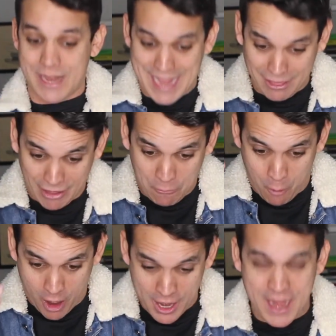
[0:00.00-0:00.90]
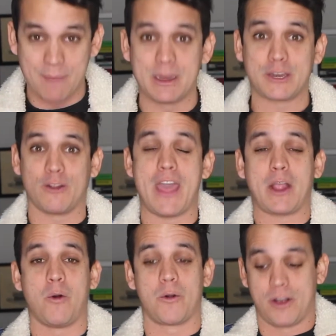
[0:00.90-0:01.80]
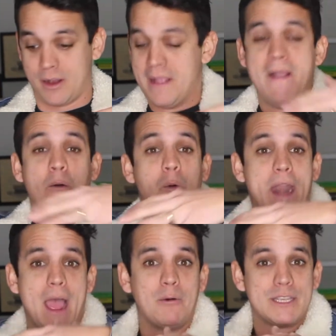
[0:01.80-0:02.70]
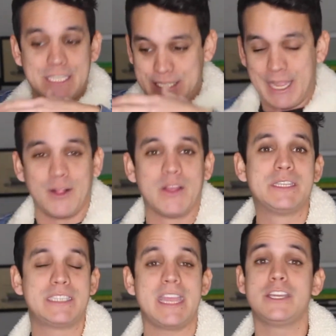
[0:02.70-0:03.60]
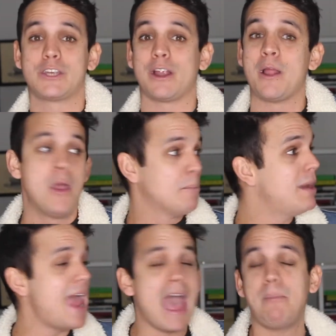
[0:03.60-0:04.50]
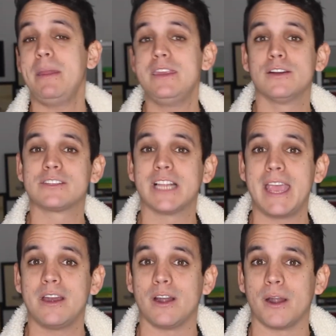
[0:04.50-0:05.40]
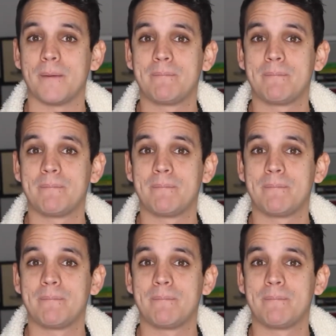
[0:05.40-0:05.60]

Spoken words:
Yes, I wanted him to turn that corner when I was still his teacher, but it happened years later.